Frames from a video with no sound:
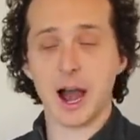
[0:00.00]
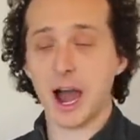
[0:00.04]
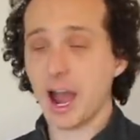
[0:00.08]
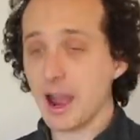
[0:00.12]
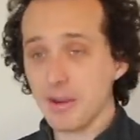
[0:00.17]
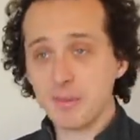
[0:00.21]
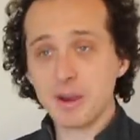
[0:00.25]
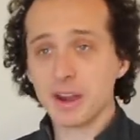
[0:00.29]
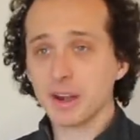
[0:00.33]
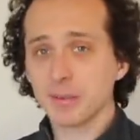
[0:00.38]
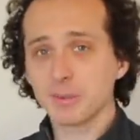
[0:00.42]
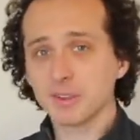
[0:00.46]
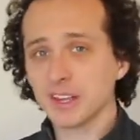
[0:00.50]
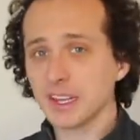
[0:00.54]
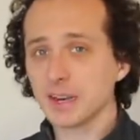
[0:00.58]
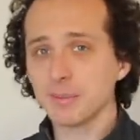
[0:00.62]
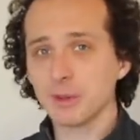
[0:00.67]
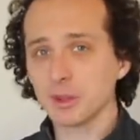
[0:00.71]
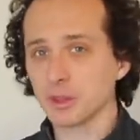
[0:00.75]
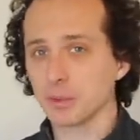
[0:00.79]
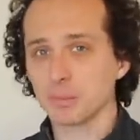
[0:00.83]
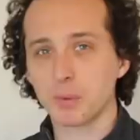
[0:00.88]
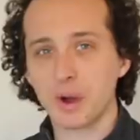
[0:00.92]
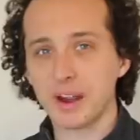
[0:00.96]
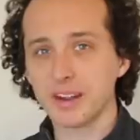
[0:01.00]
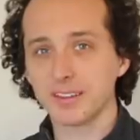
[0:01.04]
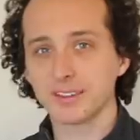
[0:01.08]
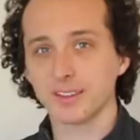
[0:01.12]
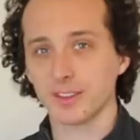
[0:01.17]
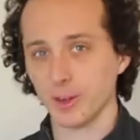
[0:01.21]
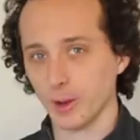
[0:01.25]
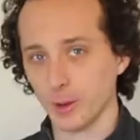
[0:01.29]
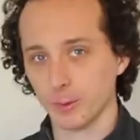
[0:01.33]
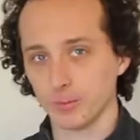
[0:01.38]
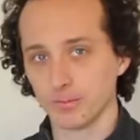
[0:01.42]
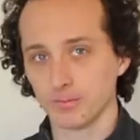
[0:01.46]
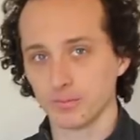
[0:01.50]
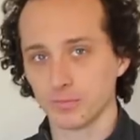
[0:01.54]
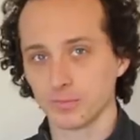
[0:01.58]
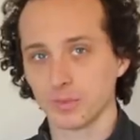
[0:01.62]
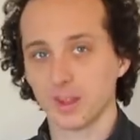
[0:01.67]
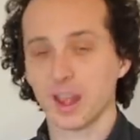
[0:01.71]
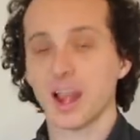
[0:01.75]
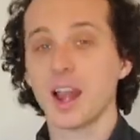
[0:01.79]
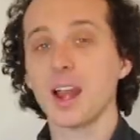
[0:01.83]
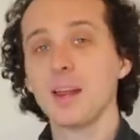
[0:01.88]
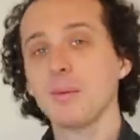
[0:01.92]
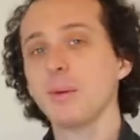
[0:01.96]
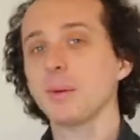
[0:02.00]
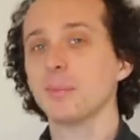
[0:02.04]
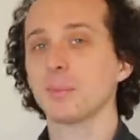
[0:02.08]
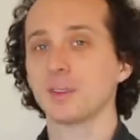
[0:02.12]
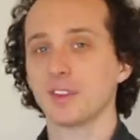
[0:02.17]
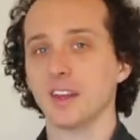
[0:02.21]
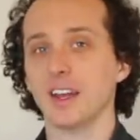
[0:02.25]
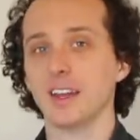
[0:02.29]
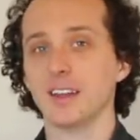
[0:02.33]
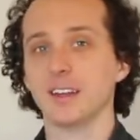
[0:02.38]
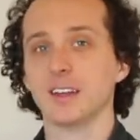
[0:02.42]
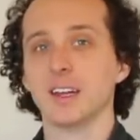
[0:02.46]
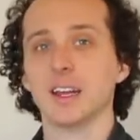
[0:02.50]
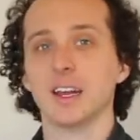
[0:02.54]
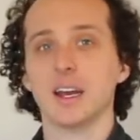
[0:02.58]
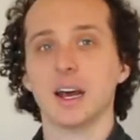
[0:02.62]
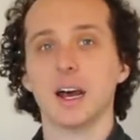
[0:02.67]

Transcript: I'm not upset about the price though. I'm upset